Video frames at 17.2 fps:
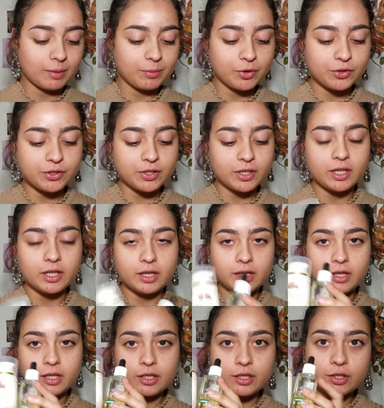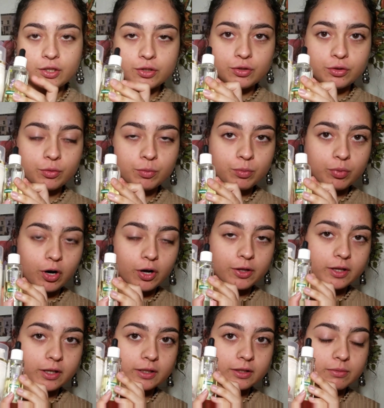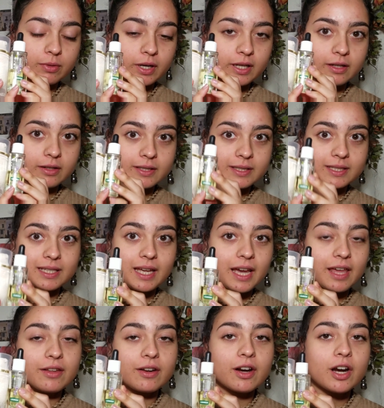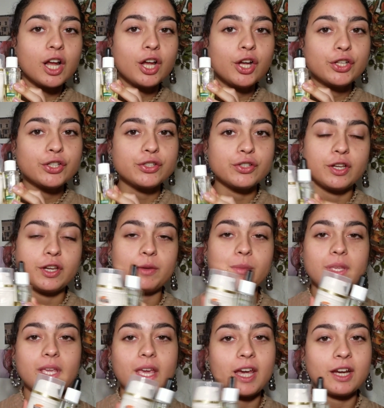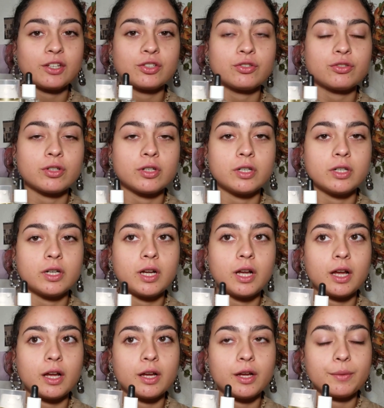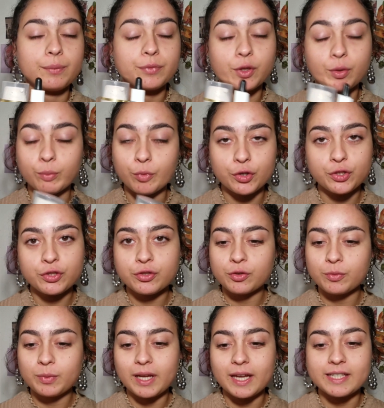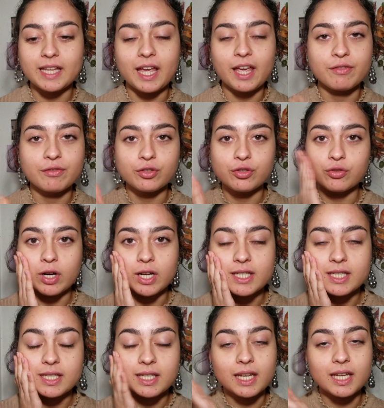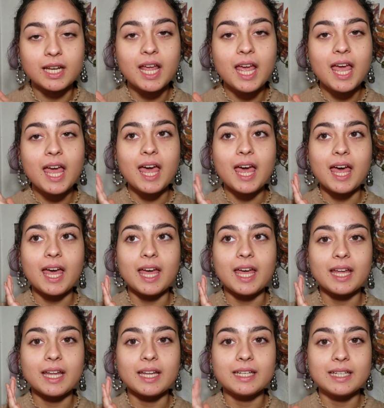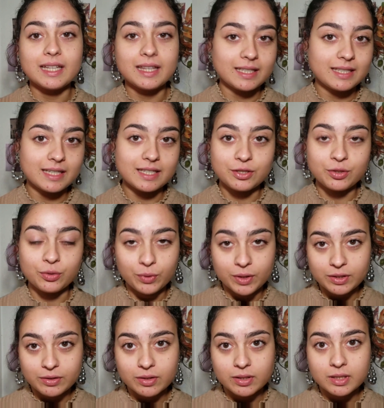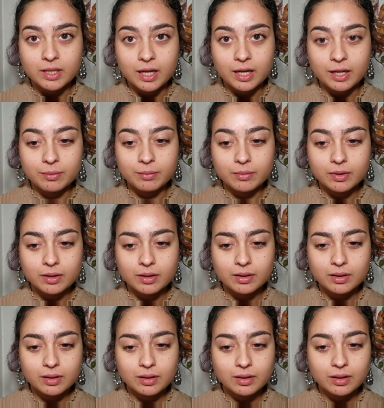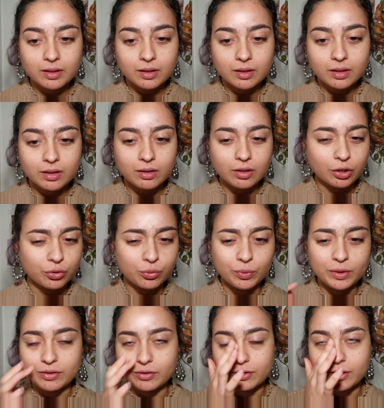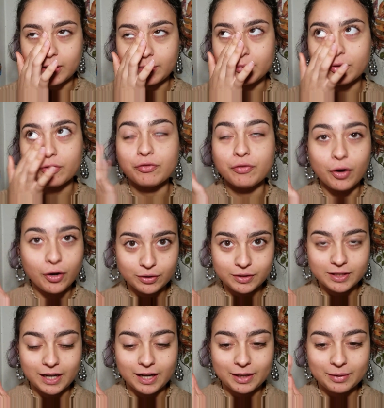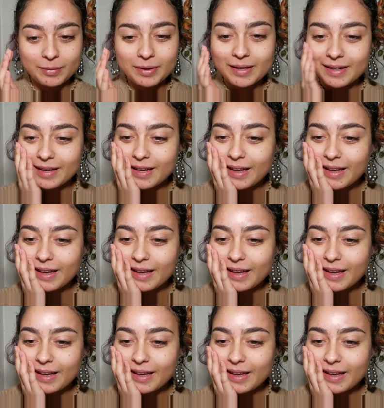I'm using these two products right here together to give me extra moisture because I have dry skin, and this is the winter time, not winter time, the fall time.